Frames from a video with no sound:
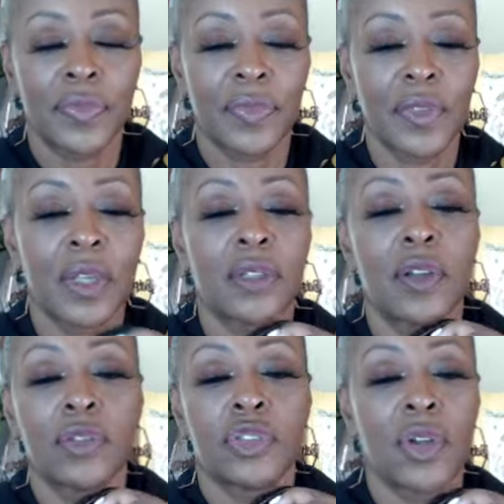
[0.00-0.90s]
And
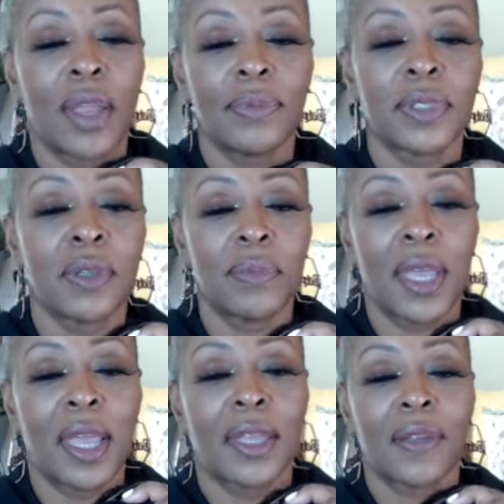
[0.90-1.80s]
no straps in the
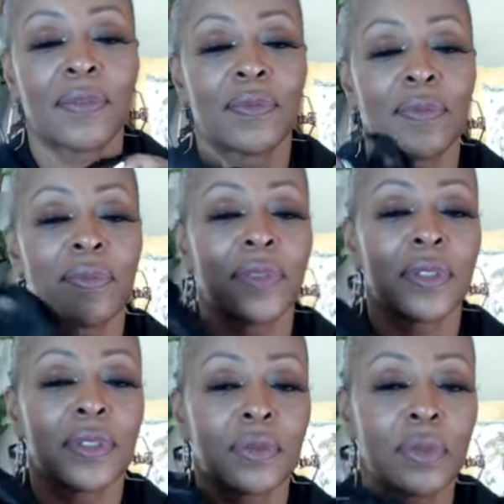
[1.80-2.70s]
back.
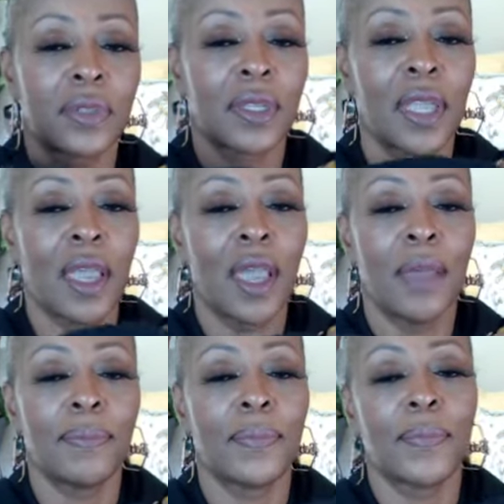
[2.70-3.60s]
This is what the
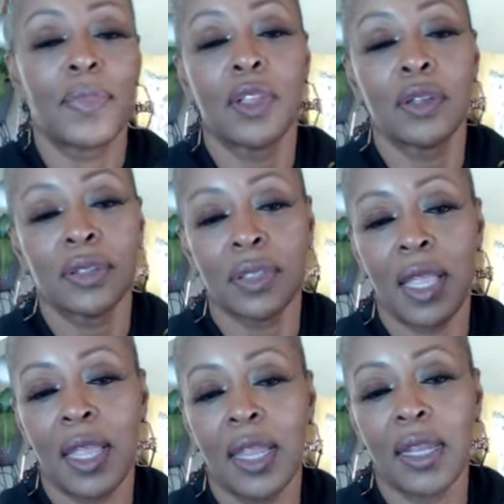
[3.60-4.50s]
cap looks
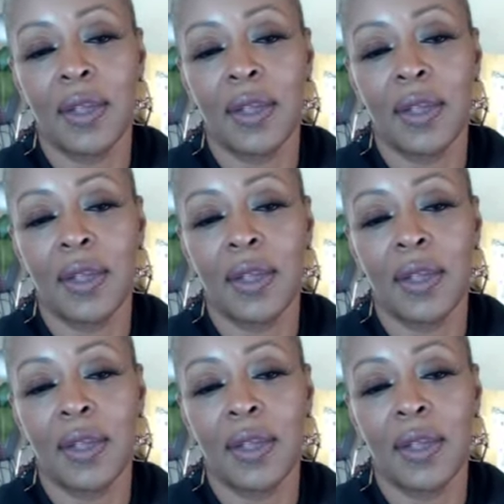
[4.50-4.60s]
like.